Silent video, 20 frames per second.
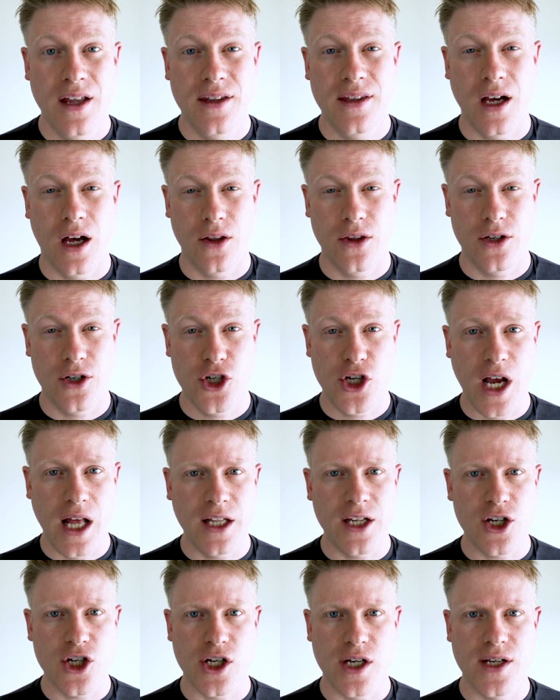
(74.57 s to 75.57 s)
now the
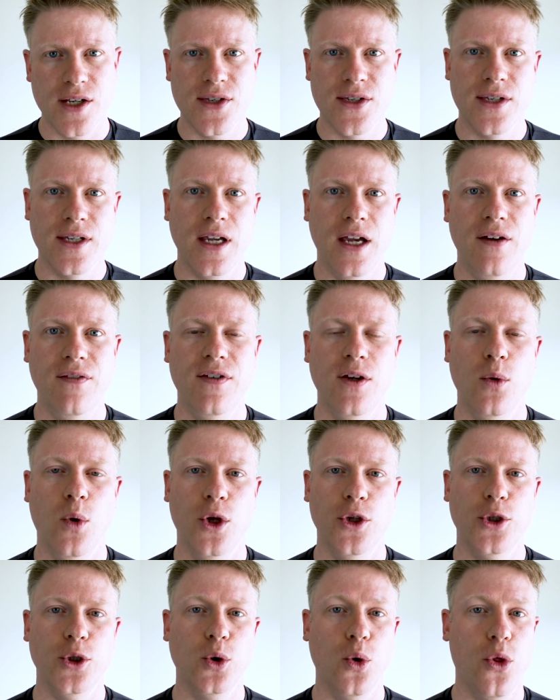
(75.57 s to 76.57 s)
challenge is if you
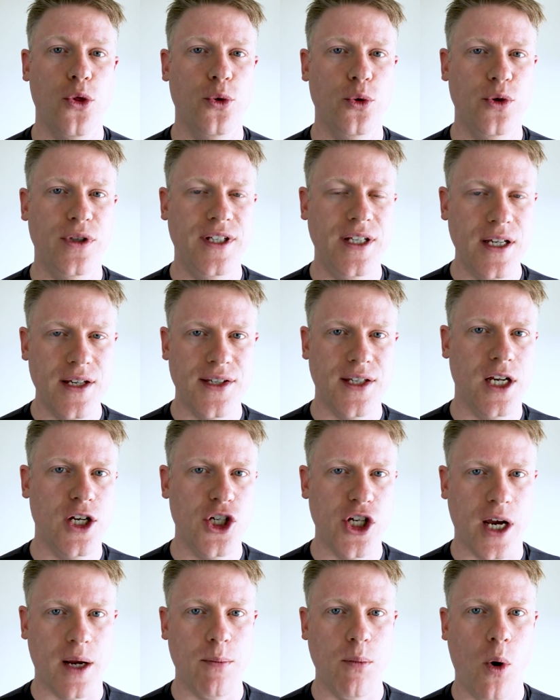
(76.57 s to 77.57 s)
want to go through TSA
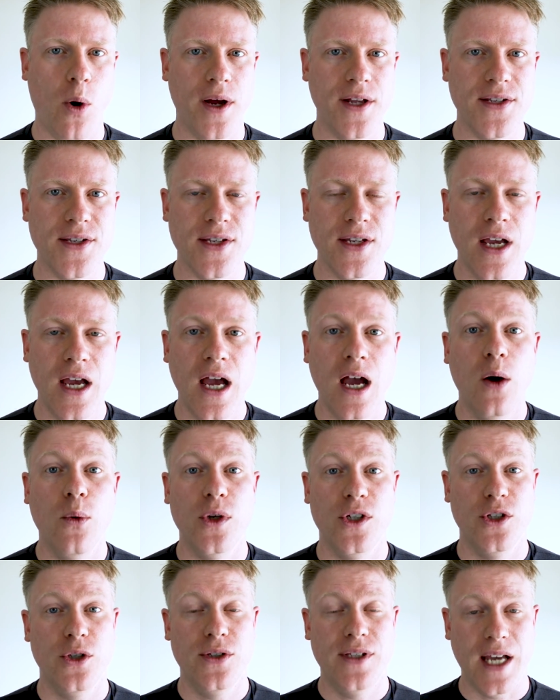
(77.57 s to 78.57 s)
checkpoints
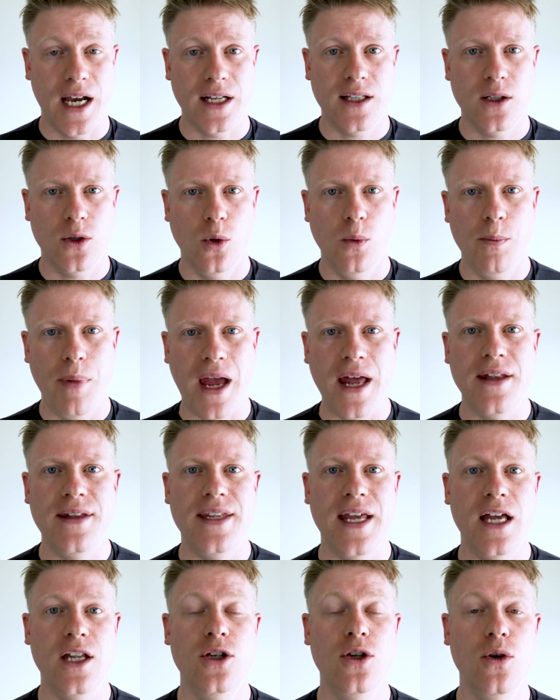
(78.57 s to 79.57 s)
with your tactical pen
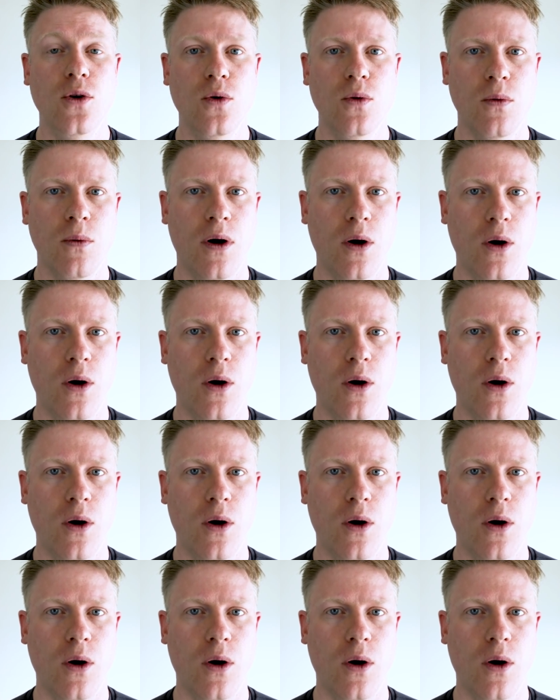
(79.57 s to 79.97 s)
then you